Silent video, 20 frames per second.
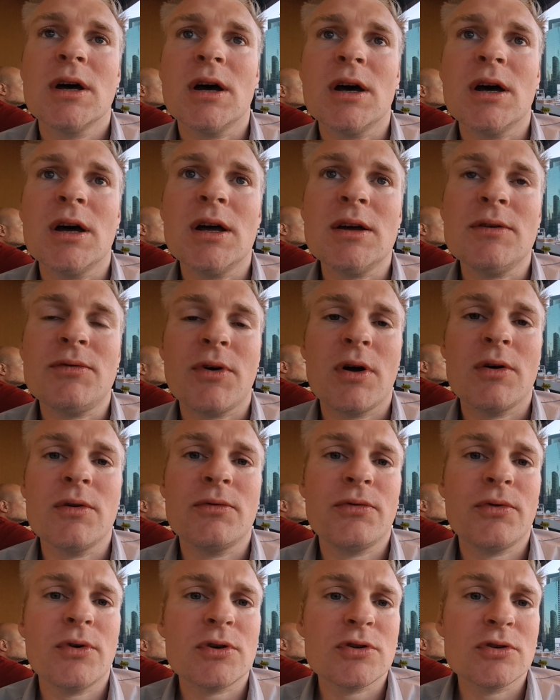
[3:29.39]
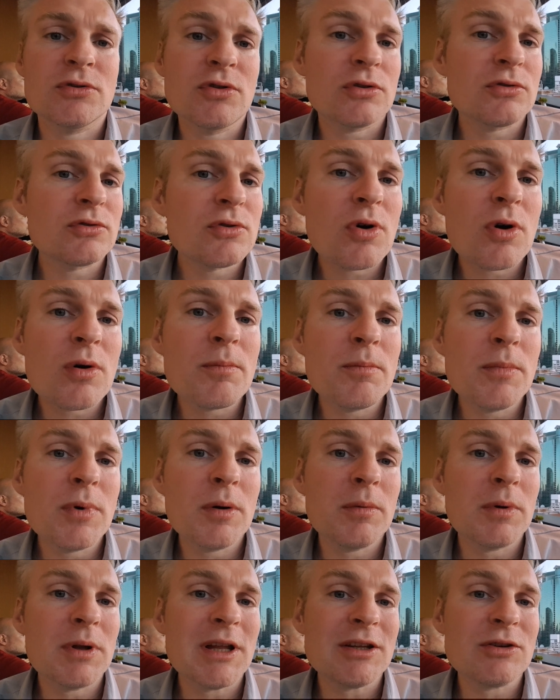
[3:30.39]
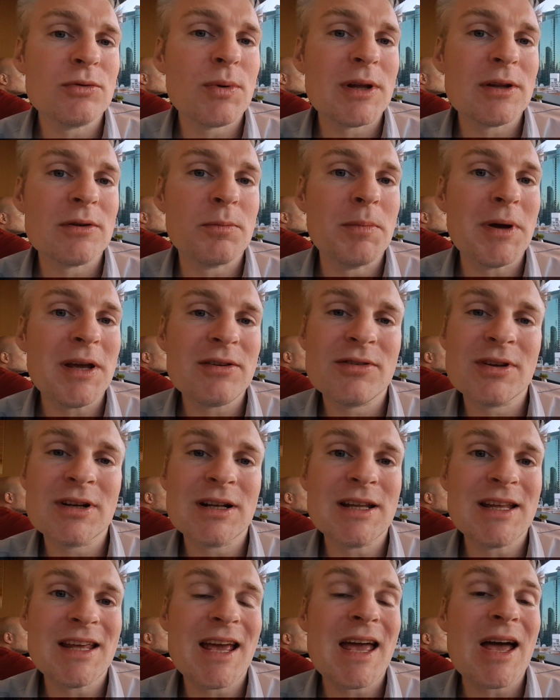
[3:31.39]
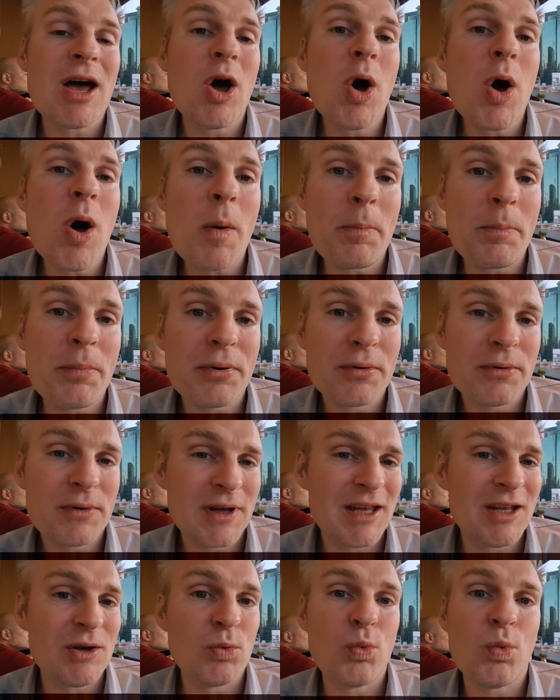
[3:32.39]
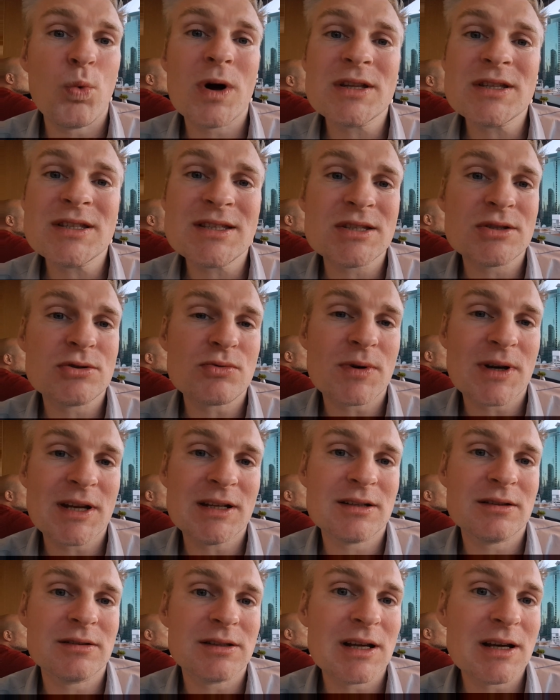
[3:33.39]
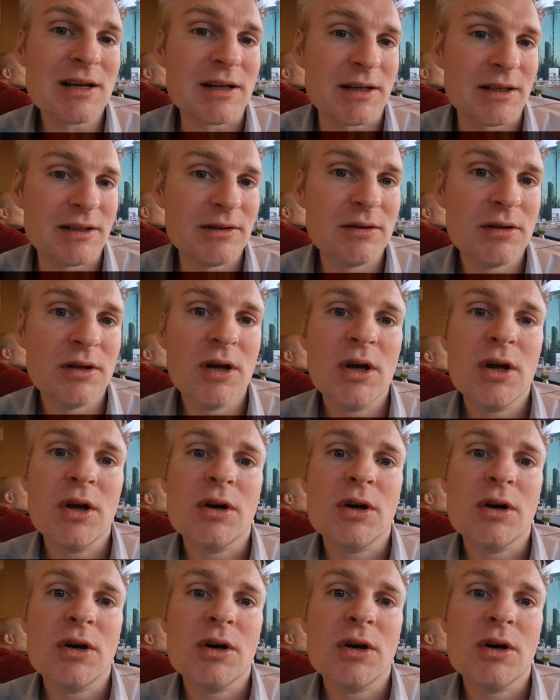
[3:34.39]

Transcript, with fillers: Uh, for the dot com bubble, it went basically up in one straight line